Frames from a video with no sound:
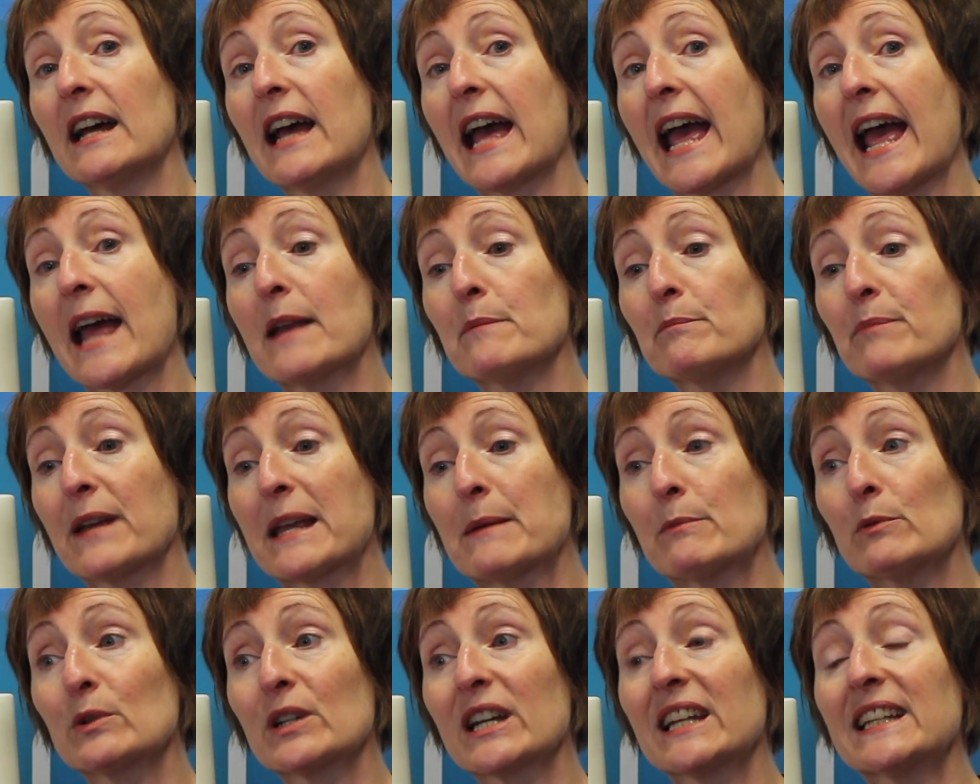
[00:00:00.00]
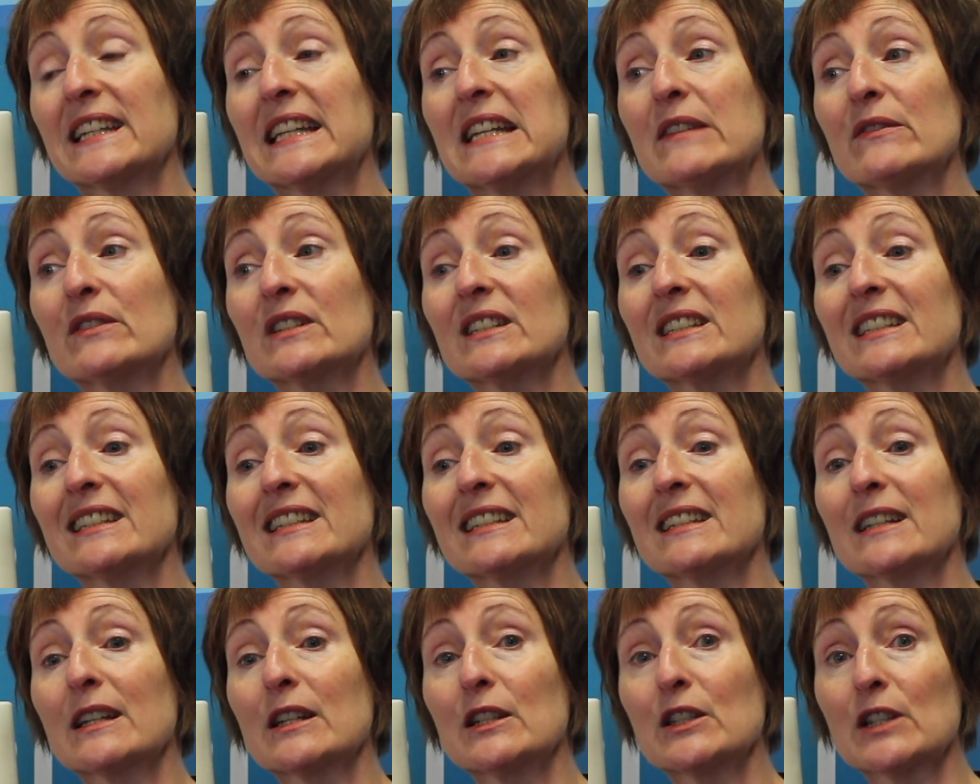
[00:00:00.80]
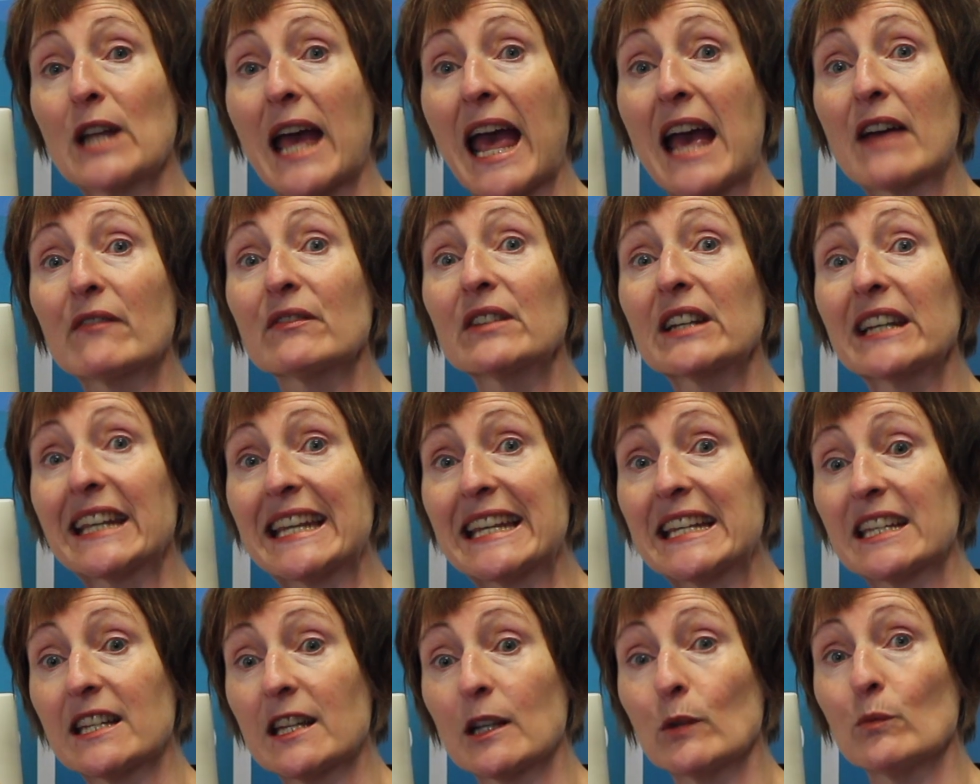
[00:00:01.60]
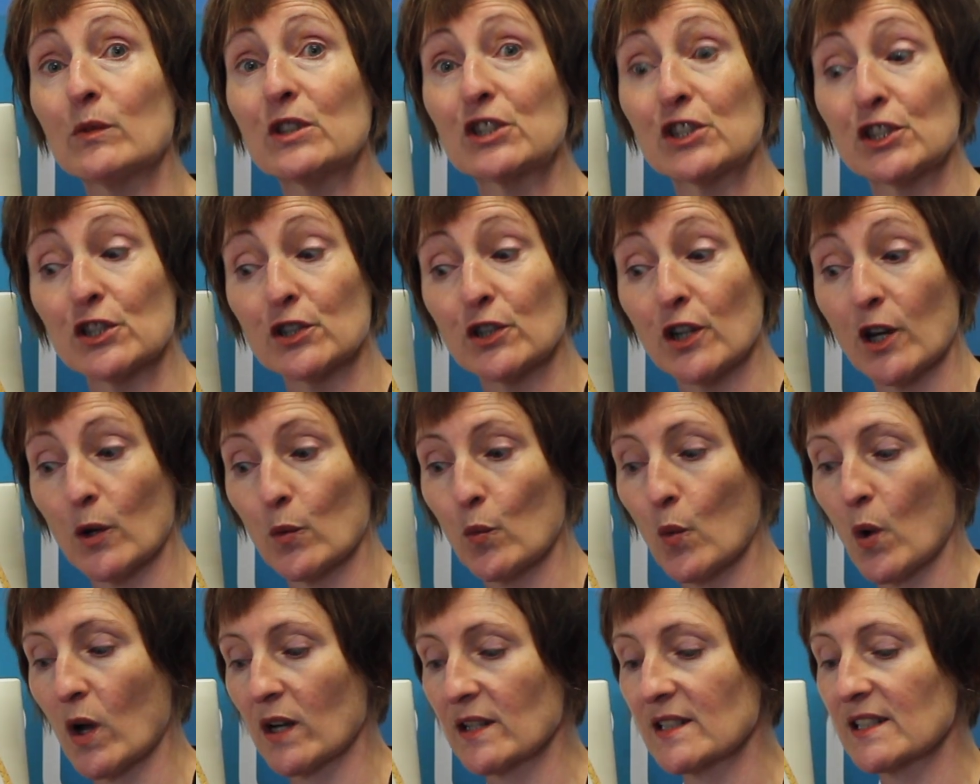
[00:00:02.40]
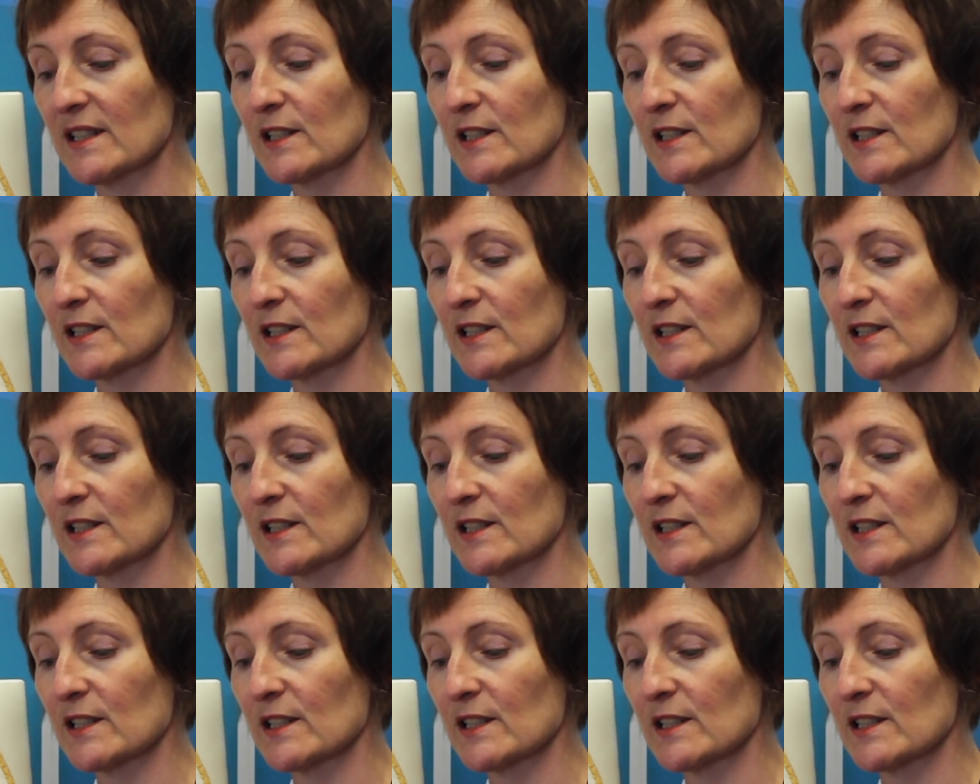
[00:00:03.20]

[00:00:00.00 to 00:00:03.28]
and people can even have leaking, which you don't want.